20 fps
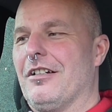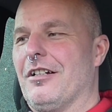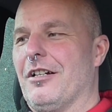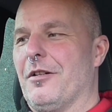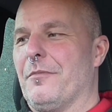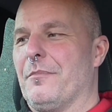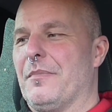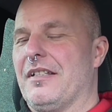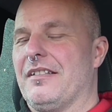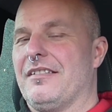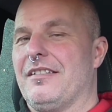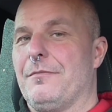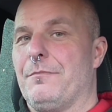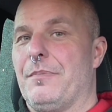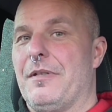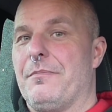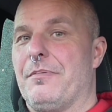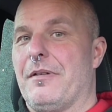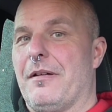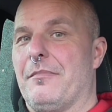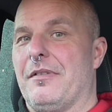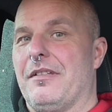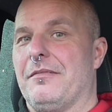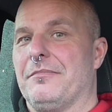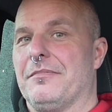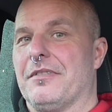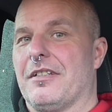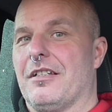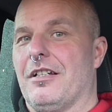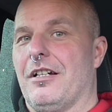It did beep at me
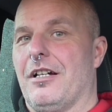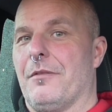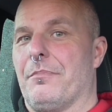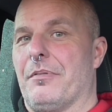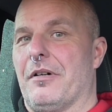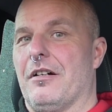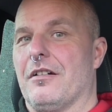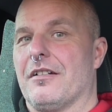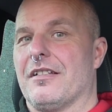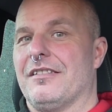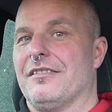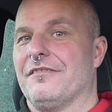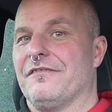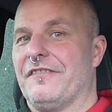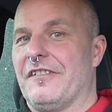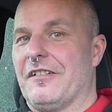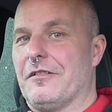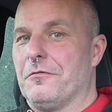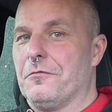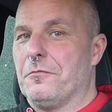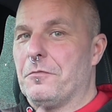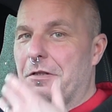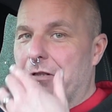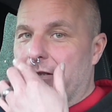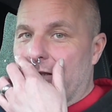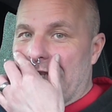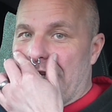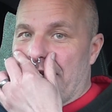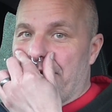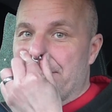in the car park in the field when
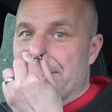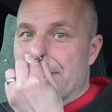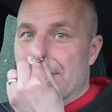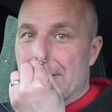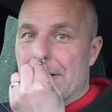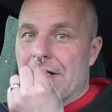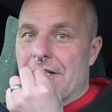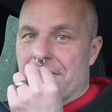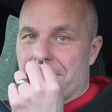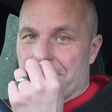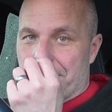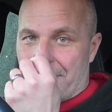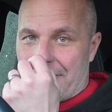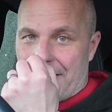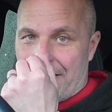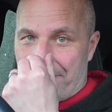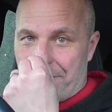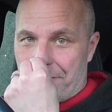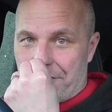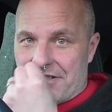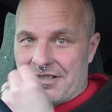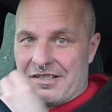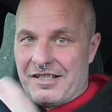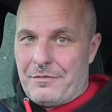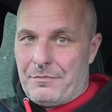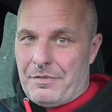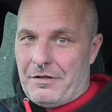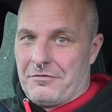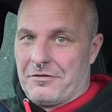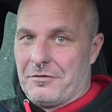I left, so I gave all the
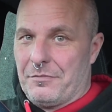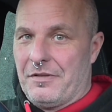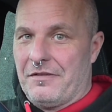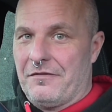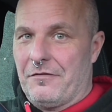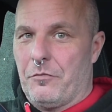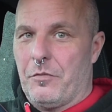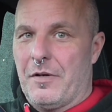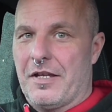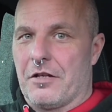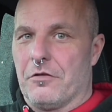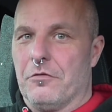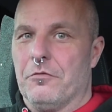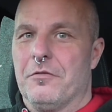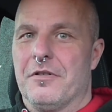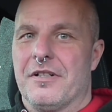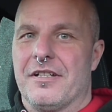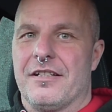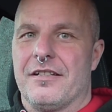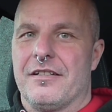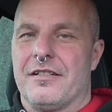seatbelts a bit of a wiggle